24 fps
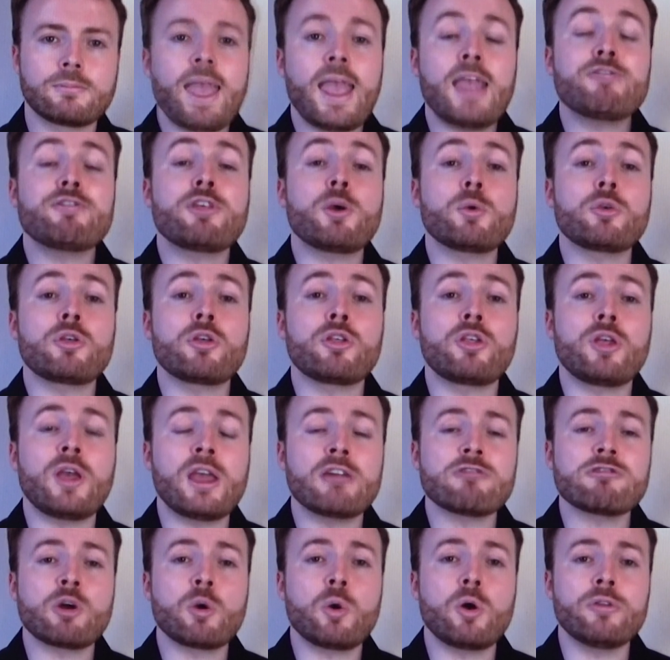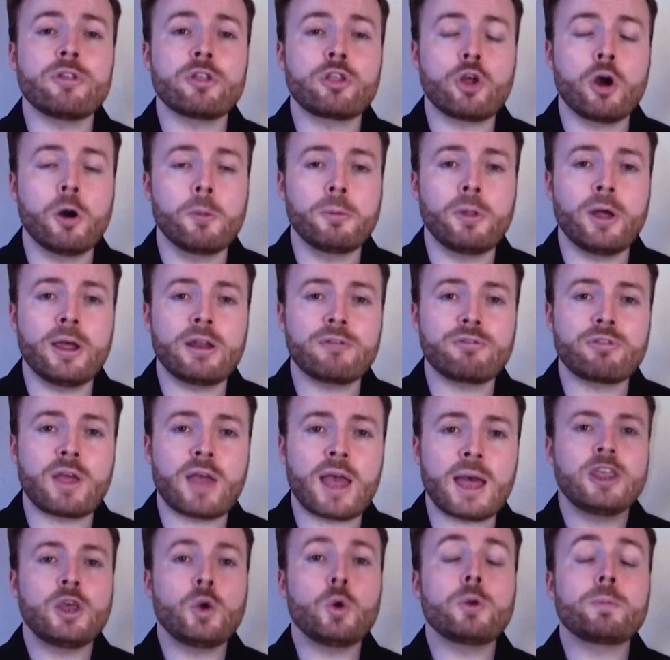If there was a 0 on the top line of
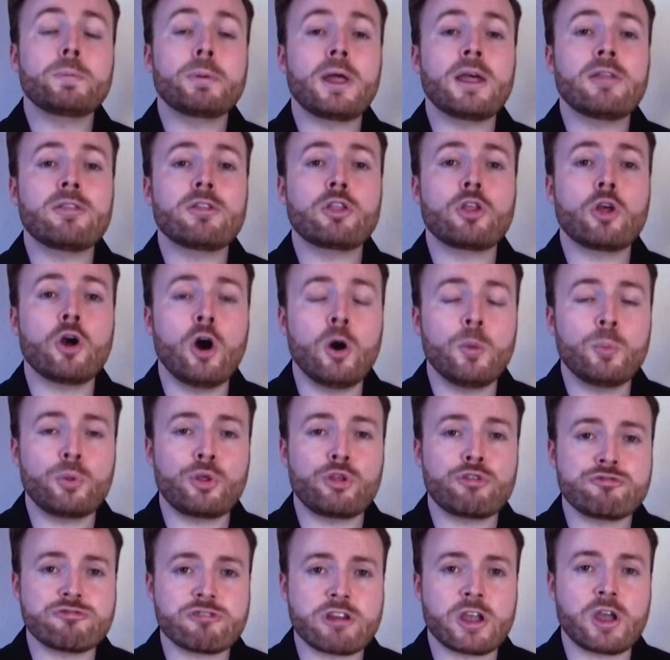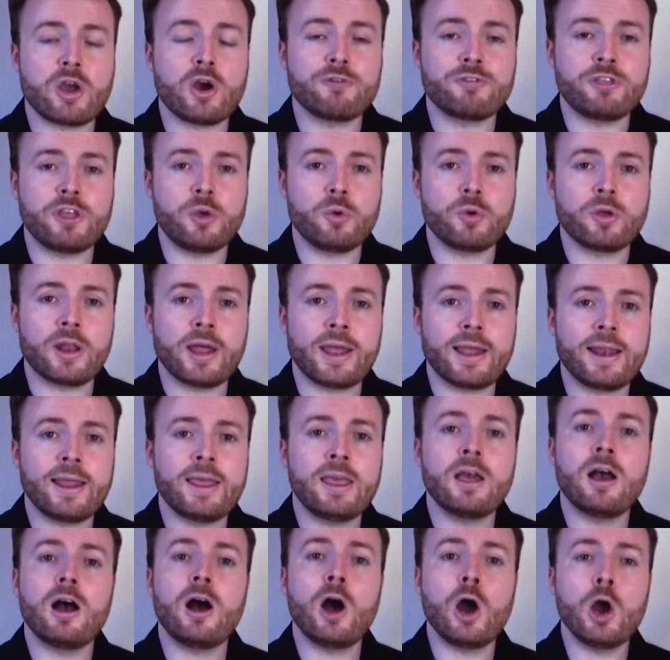tab, you would play the top string of the
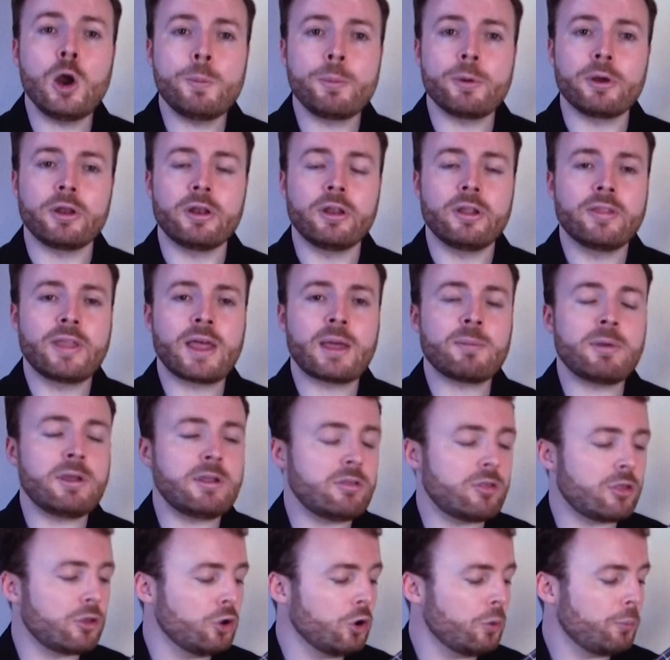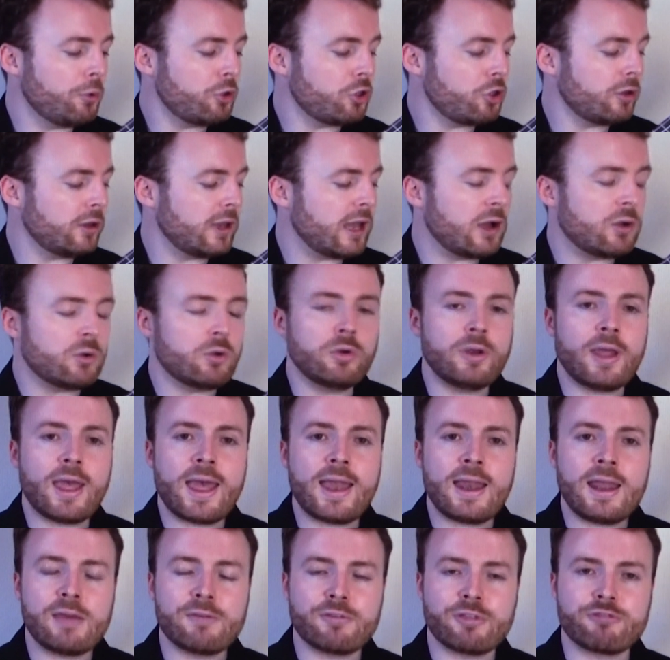ukulele open. That means not pushing down on
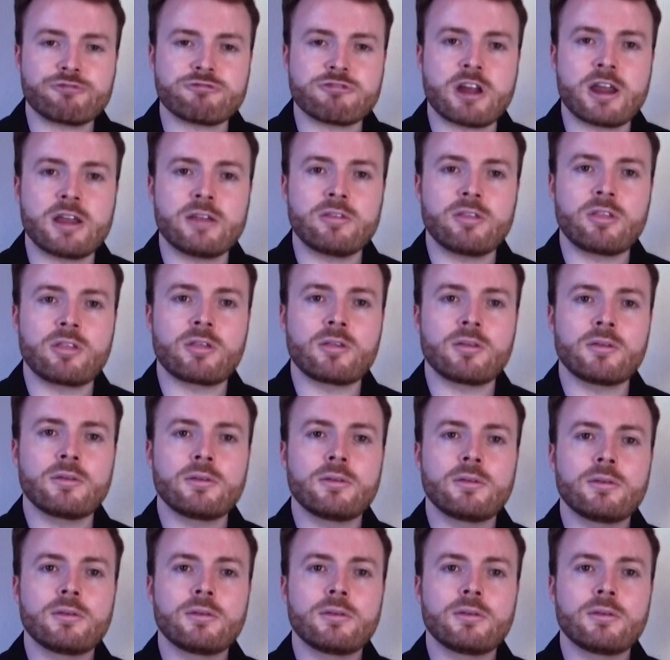any of the frets.